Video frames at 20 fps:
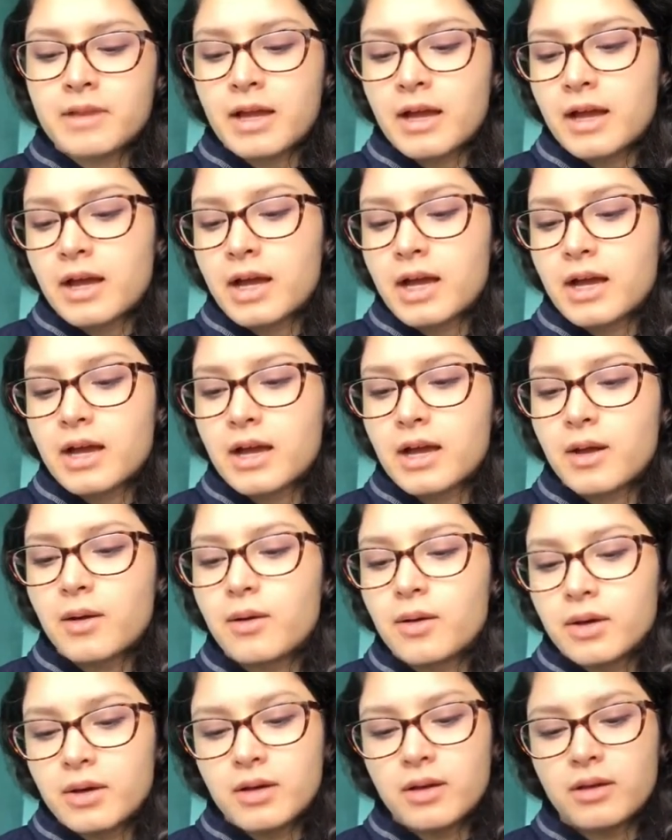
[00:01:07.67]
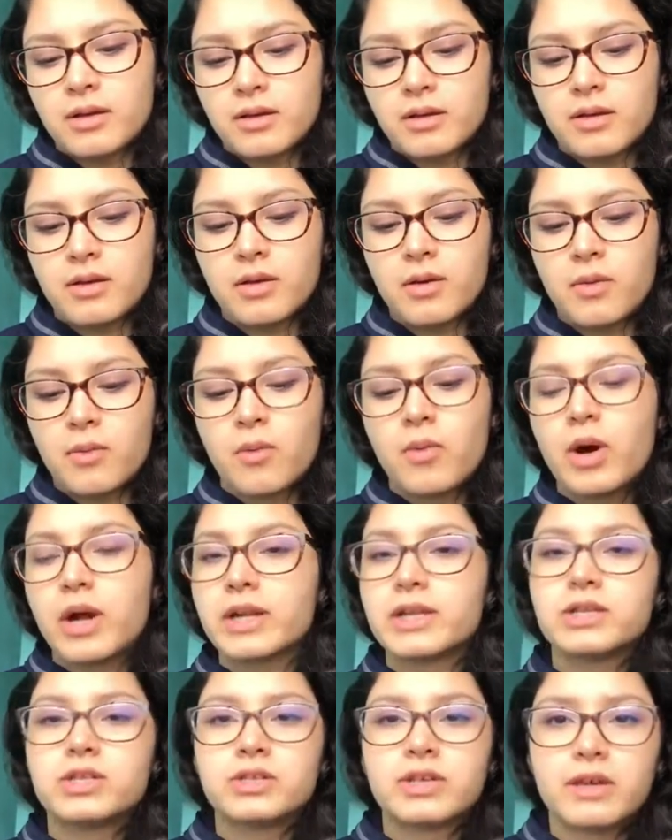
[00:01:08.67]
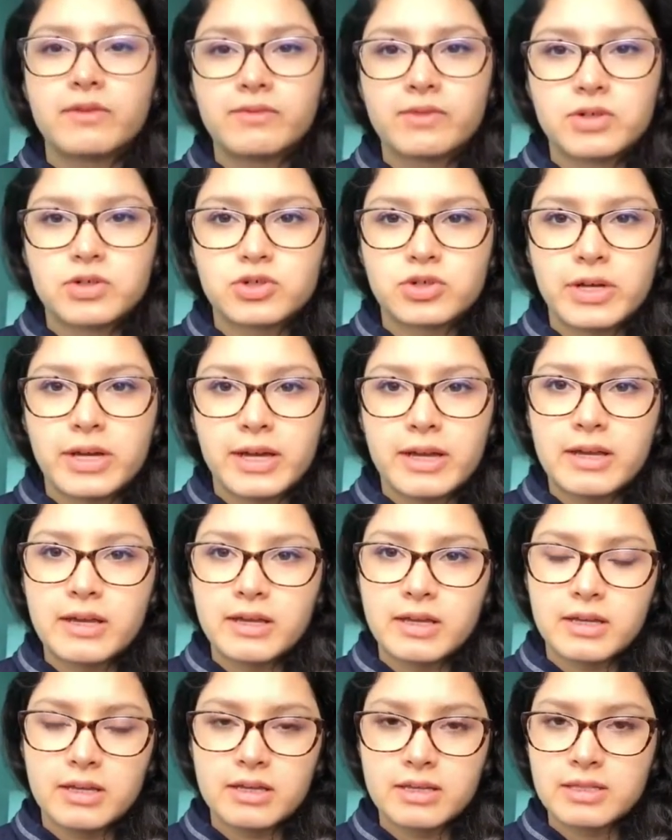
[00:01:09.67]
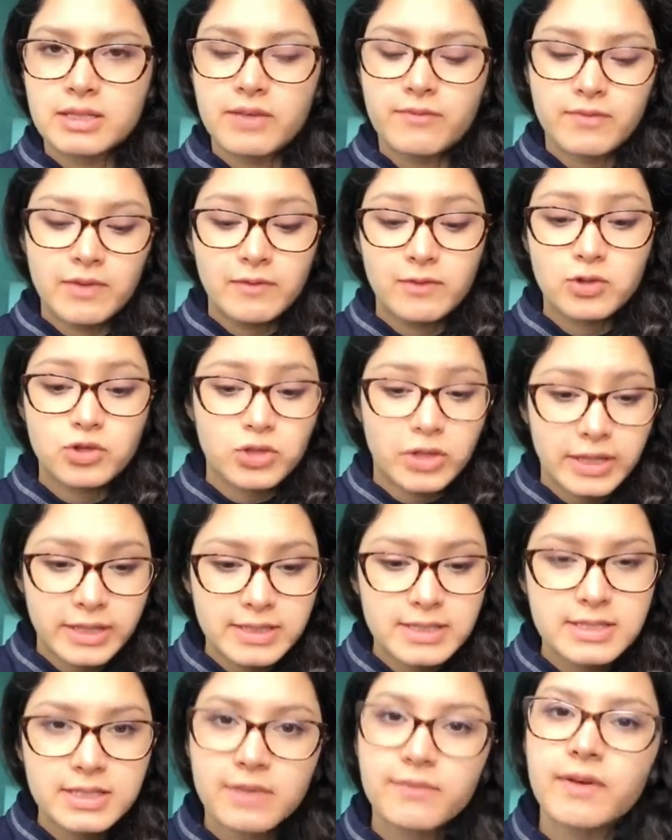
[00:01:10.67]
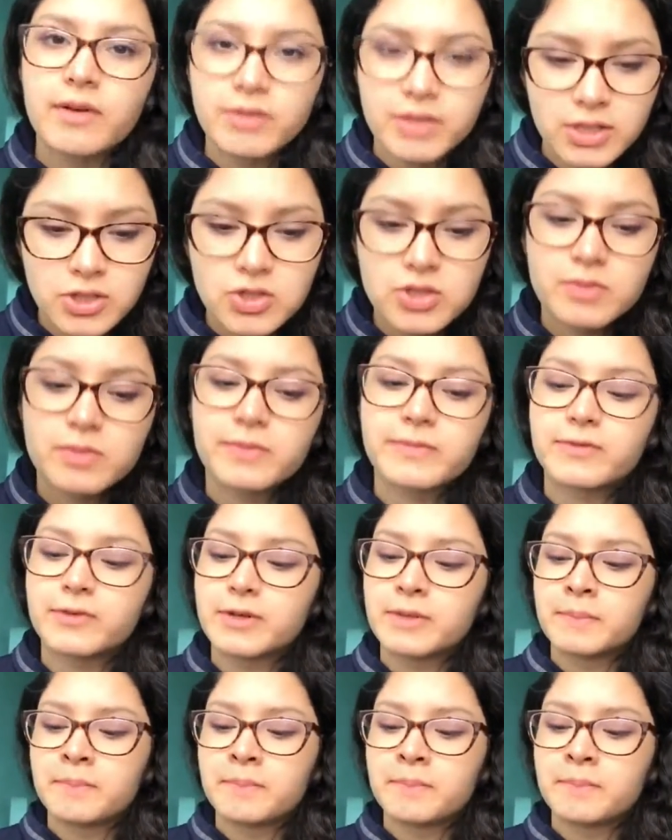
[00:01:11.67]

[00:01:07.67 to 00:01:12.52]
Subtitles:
I wanted to give it a try because I've never tried stick foundations before.